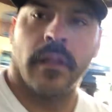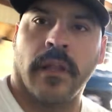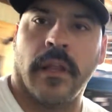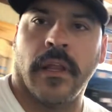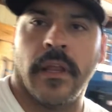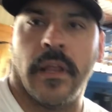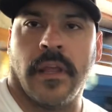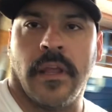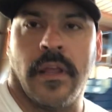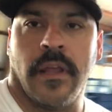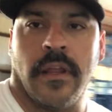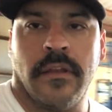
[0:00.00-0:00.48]

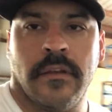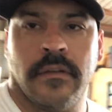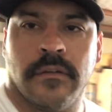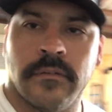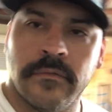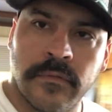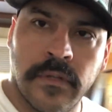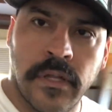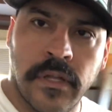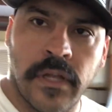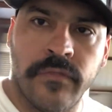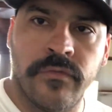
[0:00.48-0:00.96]
And
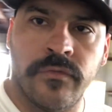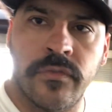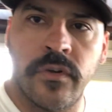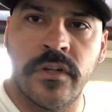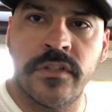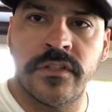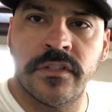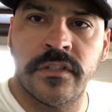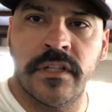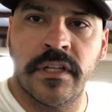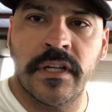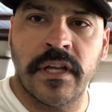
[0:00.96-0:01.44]

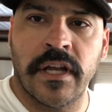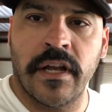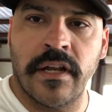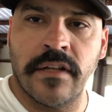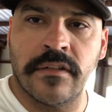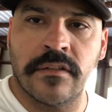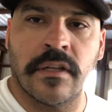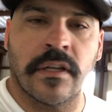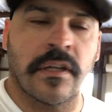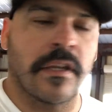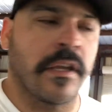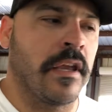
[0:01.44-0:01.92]
unfortunately, guys,
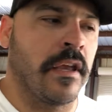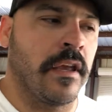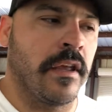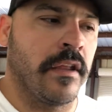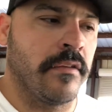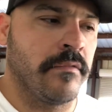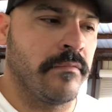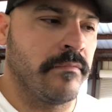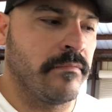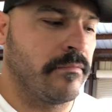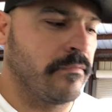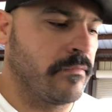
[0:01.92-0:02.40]
I can't
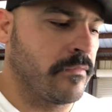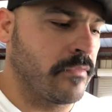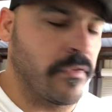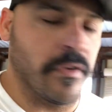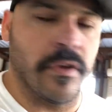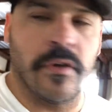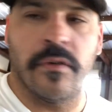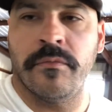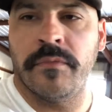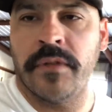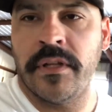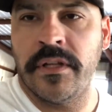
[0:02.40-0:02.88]

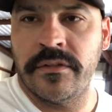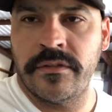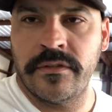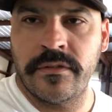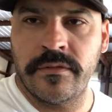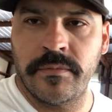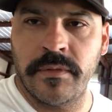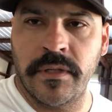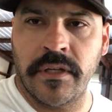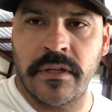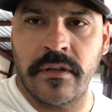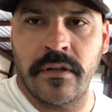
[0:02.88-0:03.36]
film this
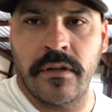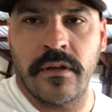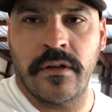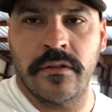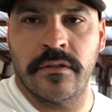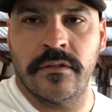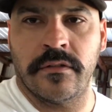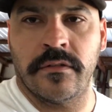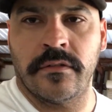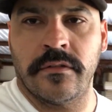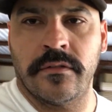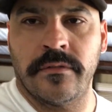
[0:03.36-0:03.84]

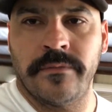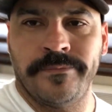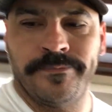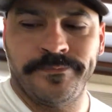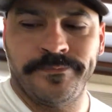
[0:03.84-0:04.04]
because